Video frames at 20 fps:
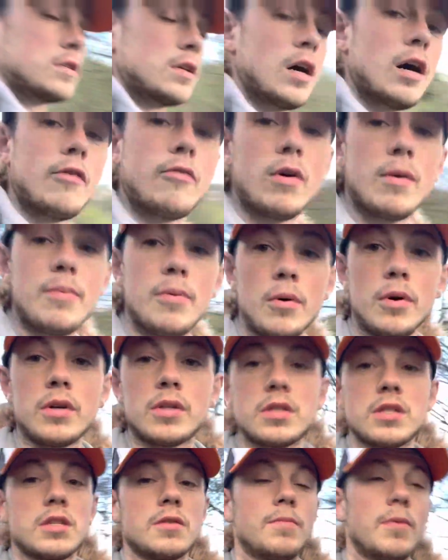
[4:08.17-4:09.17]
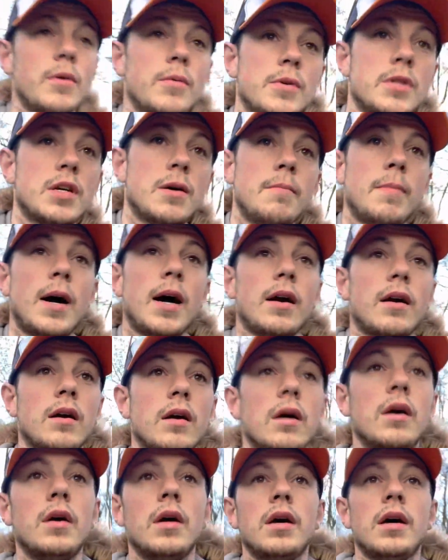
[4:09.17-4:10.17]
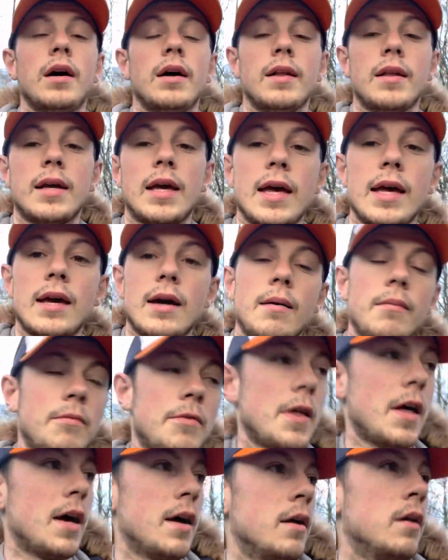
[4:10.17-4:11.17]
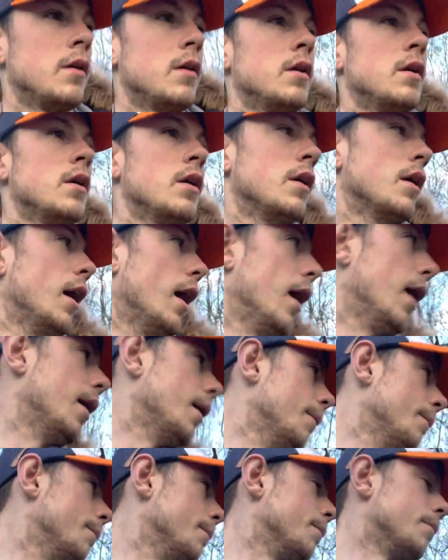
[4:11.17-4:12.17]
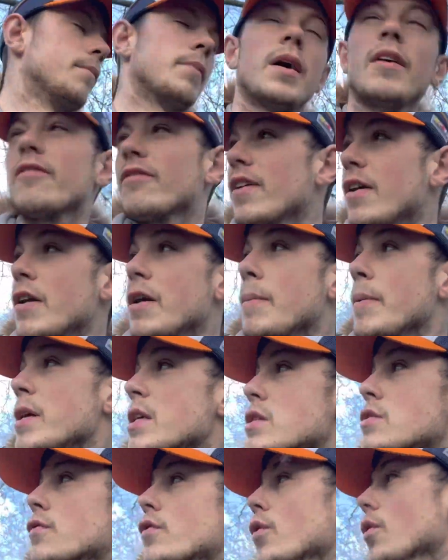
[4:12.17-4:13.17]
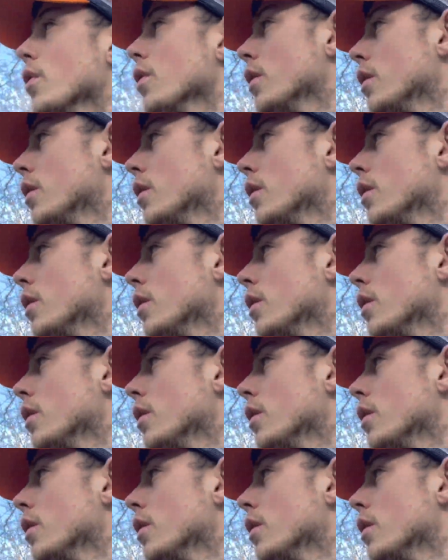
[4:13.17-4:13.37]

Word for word: halfway point because it's the point we turn back at the gate up there. Um, very peaceful.